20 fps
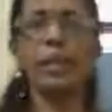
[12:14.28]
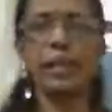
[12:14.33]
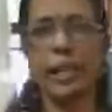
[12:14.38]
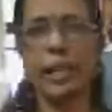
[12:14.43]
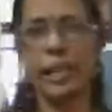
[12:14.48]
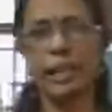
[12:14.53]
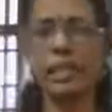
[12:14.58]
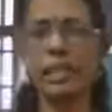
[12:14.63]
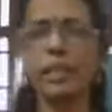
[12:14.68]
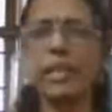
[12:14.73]

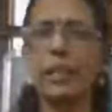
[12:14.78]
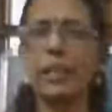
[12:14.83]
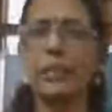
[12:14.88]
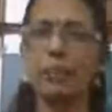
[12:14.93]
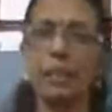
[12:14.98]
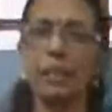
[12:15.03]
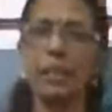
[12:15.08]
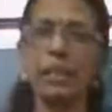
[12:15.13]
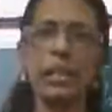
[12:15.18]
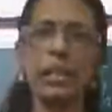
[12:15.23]
reaction that
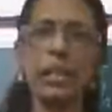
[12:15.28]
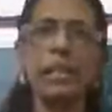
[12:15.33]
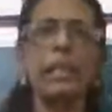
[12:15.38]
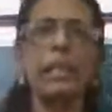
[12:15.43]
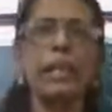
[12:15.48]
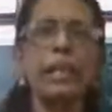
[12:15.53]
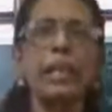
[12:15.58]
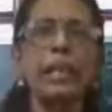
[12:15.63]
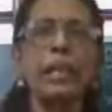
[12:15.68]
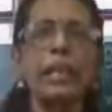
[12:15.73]
we
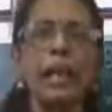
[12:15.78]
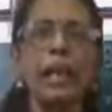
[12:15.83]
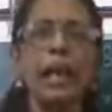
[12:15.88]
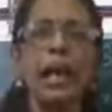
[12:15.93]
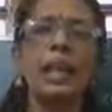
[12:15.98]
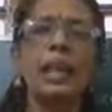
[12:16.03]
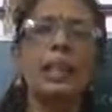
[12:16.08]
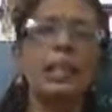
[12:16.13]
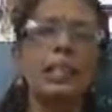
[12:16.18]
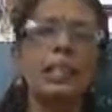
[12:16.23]
see
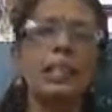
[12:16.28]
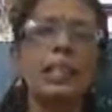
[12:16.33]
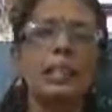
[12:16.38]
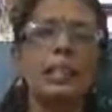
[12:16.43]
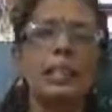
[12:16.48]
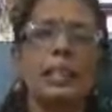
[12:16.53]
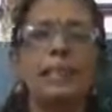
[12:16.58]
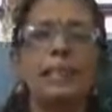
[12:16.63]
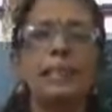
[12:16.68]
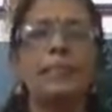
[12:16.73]
under
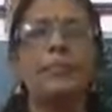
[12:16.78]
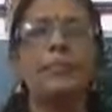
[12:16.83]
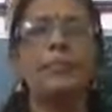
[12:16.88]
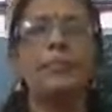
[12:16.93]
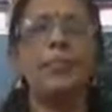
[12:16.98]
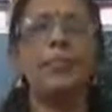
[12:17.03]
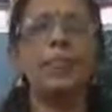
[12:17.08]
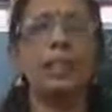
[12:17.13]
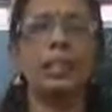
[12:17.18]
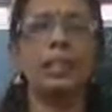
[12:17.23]

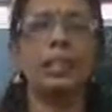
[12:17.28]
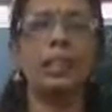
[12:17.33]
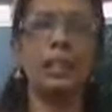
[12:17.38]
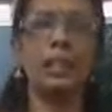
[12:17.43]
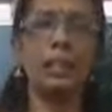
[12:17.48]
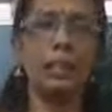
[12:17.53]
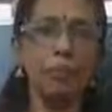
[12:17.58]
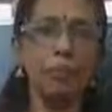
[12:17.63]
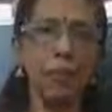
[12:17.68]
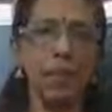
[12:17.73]
the
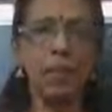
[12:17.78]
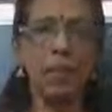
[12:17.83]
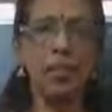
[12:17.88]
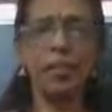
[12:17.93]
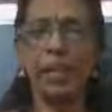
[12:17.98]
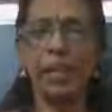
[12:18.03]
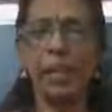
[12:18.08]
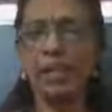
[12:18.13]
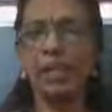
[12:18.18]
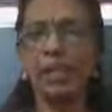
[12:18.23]
chemical
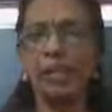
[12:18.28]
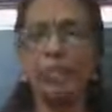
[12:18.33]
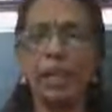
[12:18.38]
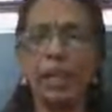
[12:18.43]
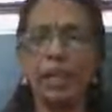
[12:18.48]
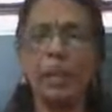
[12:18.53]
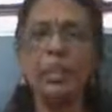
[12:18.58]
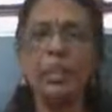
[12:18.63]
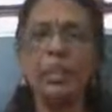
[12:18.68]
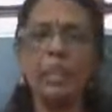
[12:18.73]
reaction,
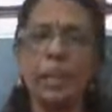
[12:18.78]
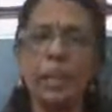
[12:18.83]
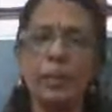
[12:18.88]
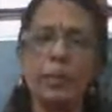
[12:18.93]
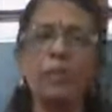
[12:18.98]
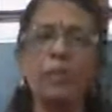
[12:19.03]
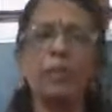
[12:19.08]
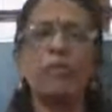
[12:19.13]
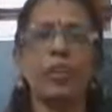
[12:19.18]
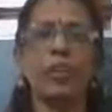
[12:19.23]
various
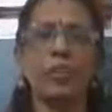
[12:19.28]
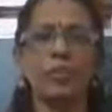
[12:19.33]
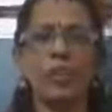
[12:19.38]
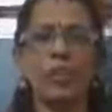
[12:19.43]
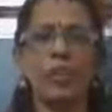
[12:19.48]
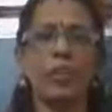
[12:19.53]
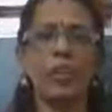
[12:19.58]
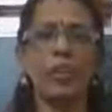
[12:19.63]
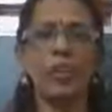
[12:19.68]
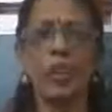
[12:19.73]
types of
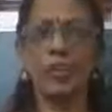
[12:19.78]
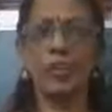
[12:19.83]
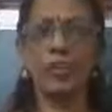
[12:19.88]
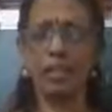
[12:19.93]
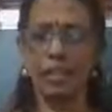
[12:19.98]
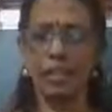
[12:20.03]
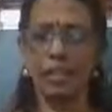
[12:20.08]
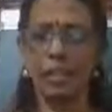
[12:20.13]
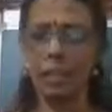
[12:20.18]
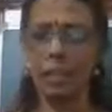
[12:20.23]
chemical reaction.